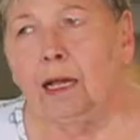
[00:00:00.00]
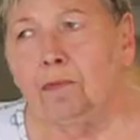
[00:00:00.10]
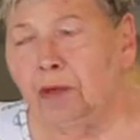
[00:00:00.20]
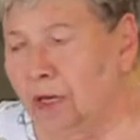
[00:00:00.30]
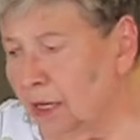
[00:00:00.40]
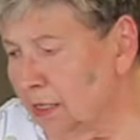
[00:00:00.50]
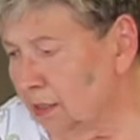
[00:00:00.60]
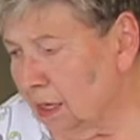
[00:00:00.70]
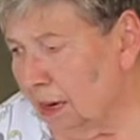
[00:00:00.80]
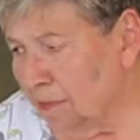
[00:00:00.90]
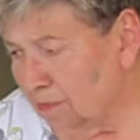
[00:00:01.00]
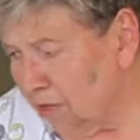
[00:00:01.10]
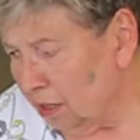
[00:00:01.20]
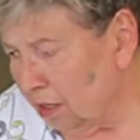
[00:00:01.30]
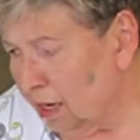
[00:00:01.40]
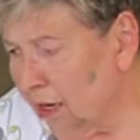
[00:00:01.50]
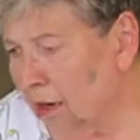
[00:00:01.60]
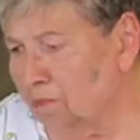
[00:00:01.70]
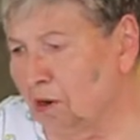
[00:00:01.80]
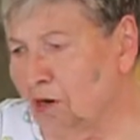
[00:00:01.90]
because I'm a big
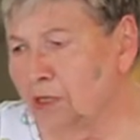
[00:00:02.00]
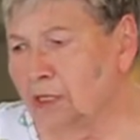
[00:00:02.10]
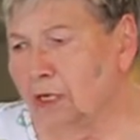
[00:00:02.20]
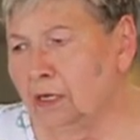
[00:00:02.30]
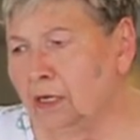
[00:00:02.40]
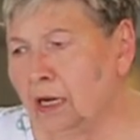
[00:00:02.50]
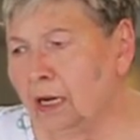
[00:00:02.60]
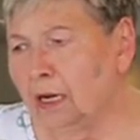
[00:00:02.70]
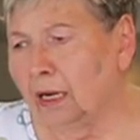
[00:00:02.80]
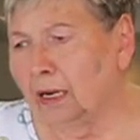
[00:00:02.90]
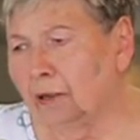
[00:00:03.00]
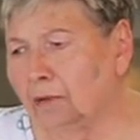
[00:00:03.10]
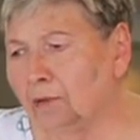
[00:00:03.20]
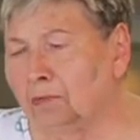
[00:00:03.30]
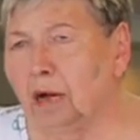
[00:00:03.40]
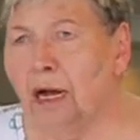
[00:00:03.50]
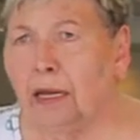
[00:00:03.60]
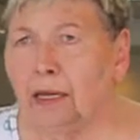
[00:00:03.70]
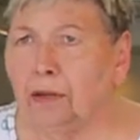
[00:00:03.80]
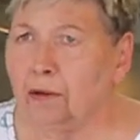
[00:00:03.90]
car person. Uh,
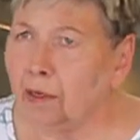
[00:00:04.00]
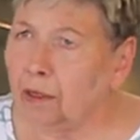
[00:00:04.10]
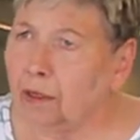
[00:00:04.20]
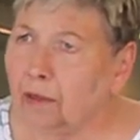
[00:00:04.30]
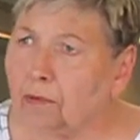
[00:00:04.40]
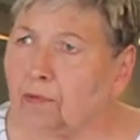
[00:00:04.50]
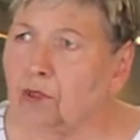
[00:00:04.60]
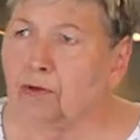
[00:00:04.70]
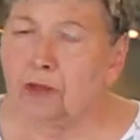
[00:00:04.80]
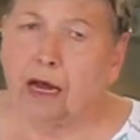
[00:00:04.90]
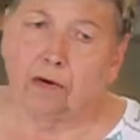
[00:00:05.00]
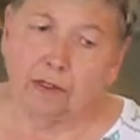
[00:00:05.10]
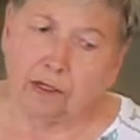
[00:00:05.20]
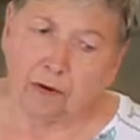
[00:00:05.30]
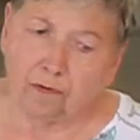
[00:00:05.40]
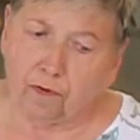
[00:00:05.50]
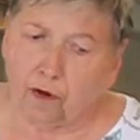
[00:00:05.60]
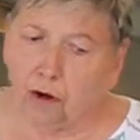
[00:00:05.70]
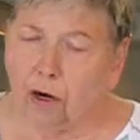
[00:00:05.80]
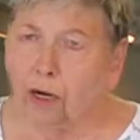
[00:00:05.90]
by
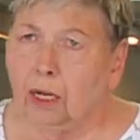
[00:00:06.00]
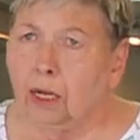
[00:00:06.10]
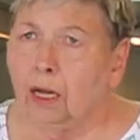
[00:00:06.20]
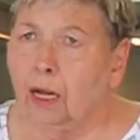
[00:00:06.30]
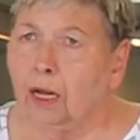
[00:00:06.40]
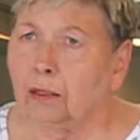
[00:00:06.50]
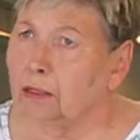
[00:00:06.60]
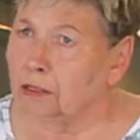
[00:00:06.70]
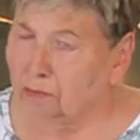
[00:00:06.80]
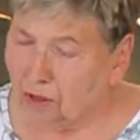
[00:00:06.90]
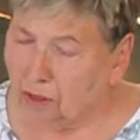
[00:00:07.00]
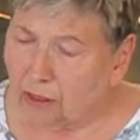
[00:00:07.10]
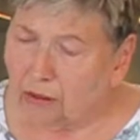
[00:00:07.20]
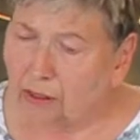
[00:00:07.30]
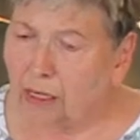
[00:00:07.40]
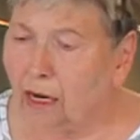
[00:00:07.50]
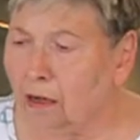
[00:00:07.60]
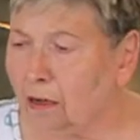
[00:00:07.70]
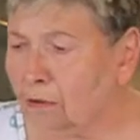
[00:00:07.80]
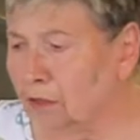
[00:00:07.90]
2004, uh, this Buick
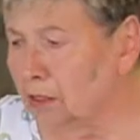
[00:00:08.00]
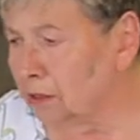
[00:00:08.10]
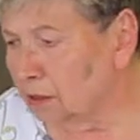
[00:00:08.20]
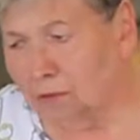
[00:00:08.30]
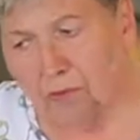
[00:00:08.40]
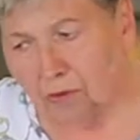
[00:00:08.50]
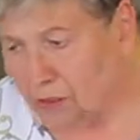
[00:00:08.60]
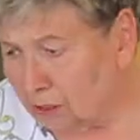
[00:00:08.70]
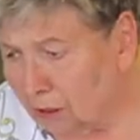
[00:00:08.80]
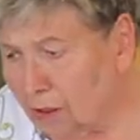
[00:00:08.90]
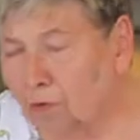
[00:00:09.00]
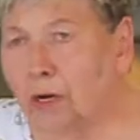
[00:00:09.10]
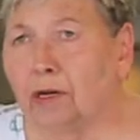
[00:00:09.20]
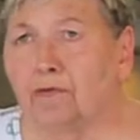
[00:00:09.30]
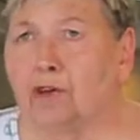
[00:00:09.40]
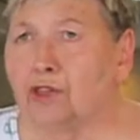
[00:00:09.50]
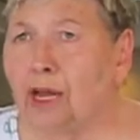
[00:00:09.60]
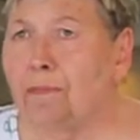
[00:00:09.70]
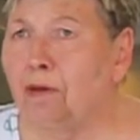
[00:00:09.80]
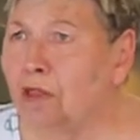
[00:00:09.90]
LeSabre was, was still in wonderful
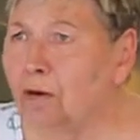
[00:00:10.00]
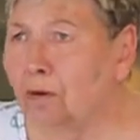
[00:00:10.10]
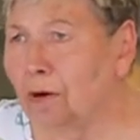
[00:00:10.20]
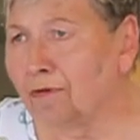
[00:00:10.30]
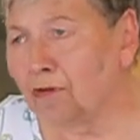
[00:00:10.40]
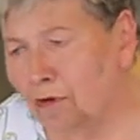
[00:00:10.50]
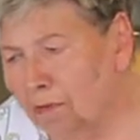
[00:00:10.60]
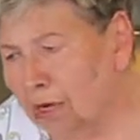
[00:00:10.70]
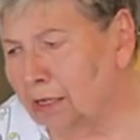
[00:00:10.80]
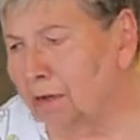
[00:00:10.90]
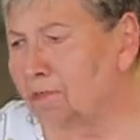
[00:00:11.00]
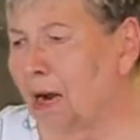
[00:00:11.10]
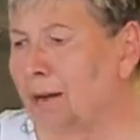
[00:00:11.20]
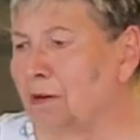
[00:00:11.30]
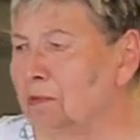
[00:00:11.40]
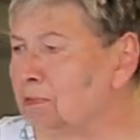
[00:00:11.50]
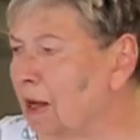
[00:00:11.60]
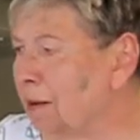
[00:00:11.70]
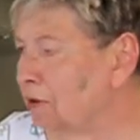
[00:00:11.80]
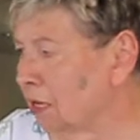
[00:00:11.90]
shape, but there were a few minor problems
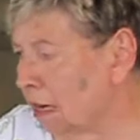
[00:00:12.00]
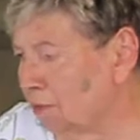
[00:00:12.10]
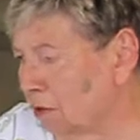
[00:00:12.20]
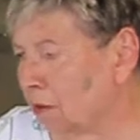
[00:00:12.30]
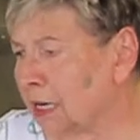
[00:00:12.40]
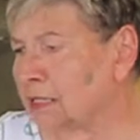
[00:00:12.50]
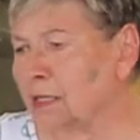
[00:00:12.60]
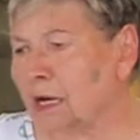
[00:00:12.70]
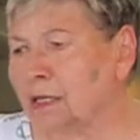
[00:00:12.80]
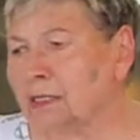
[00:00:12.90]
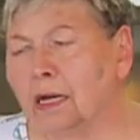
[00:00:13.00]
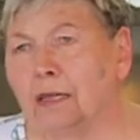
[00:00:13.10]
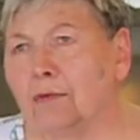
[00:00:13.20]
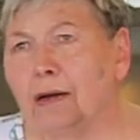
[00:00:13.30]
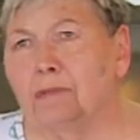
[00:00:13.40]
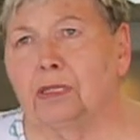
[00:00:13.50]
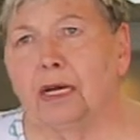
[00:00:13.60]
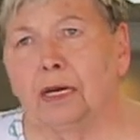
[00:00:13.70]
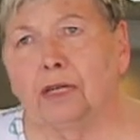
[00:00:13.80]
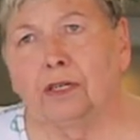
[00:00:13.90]
popping up. And when I saw this on the
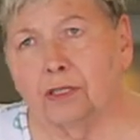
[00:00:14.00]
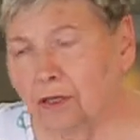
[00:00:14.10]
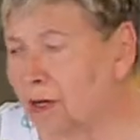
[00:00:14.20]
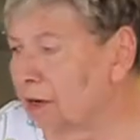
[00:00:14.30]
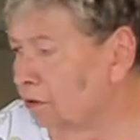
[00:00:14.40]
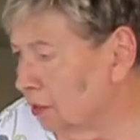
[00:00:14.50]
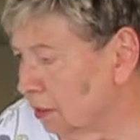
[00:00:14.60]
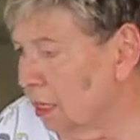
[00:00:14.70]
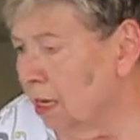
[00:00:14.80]
website, I just thought it was,